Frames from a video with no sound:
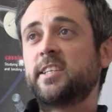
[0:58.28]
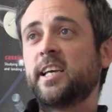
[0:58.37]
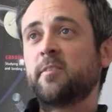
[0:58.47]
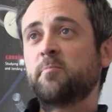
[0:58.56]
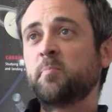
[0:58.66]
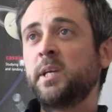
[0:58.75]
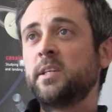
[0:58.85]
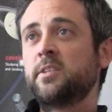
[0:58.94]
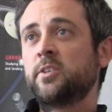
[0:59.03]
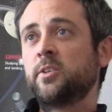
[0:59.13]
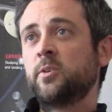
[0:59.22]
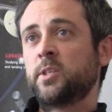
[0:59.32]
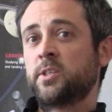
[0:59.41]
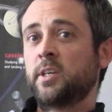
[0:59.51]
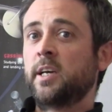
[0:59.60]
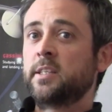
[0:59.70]
Sent me
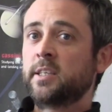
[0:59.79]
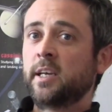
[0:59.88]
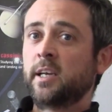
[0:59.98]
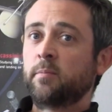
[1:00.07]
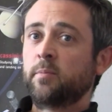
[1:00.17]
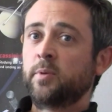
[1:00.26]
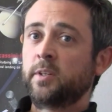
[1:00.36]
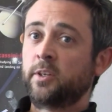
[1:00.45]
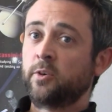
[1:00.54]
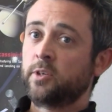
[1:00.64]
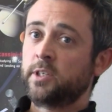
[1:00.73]
to a science camp at the